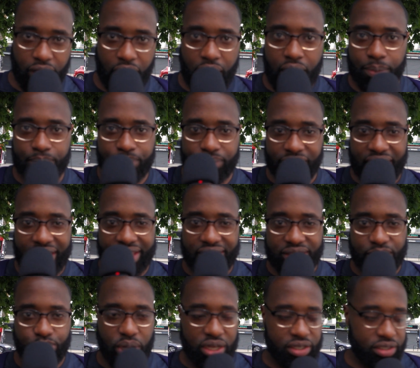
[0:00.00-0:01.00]
Come get
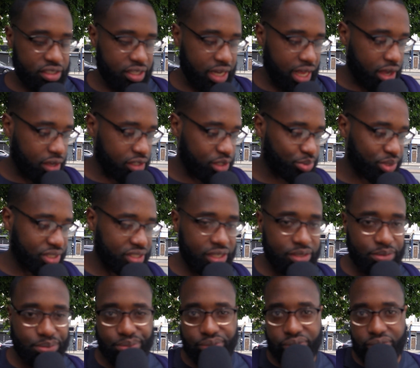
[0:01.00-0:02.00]
this punch, like
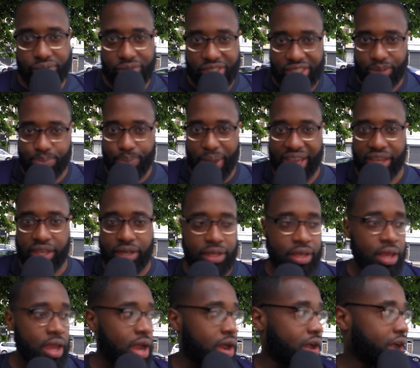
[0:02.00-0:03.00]
100%. Let's bang it.
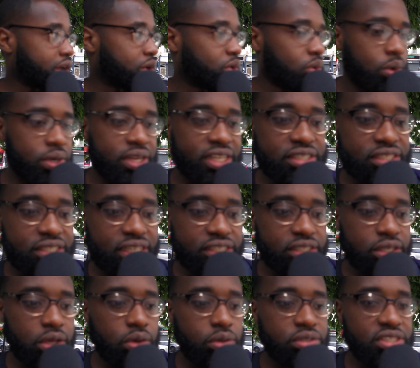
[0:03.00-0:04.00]
All right, cool. Let's
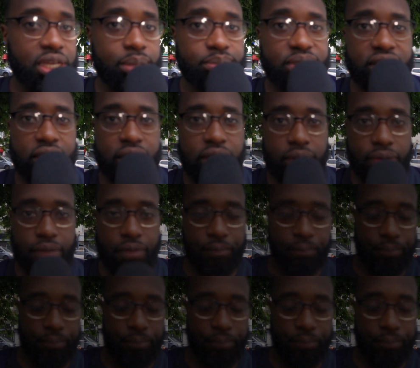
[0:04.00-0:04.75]
let's go. Time's ticking.